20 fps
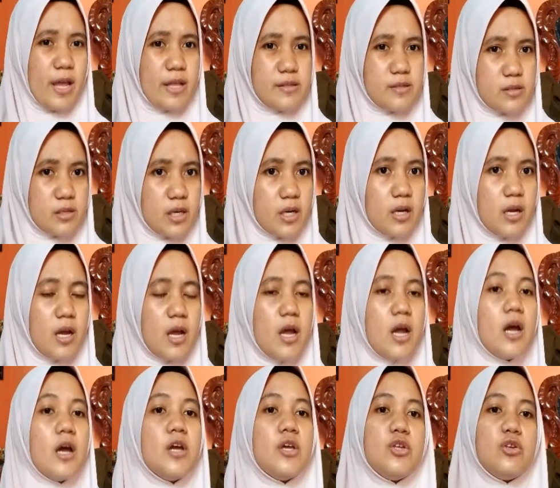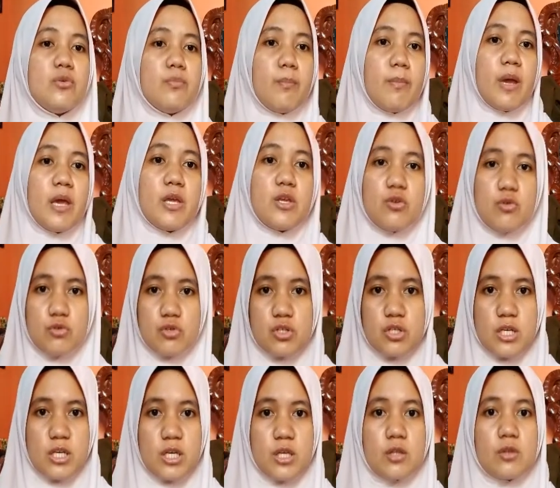answer, you may use
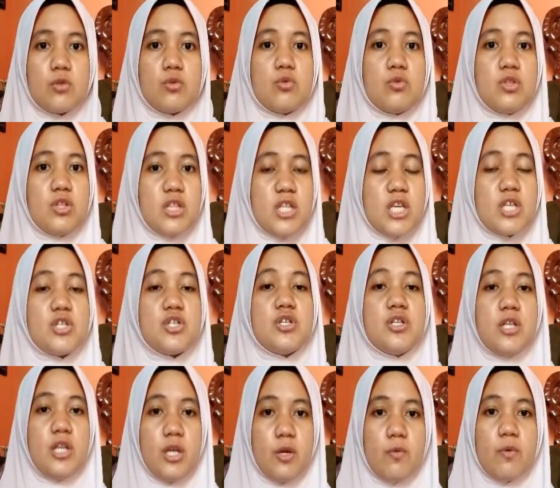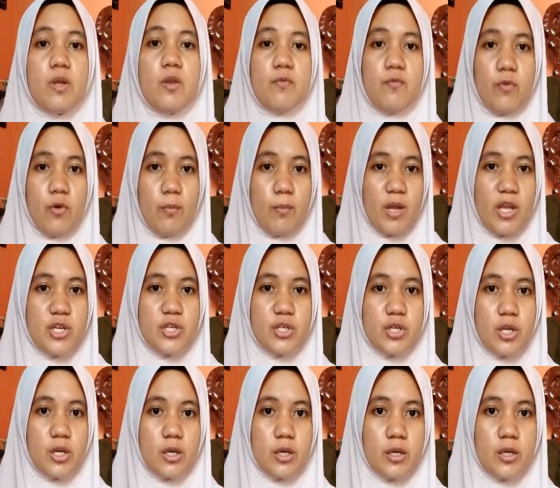it to teach new information.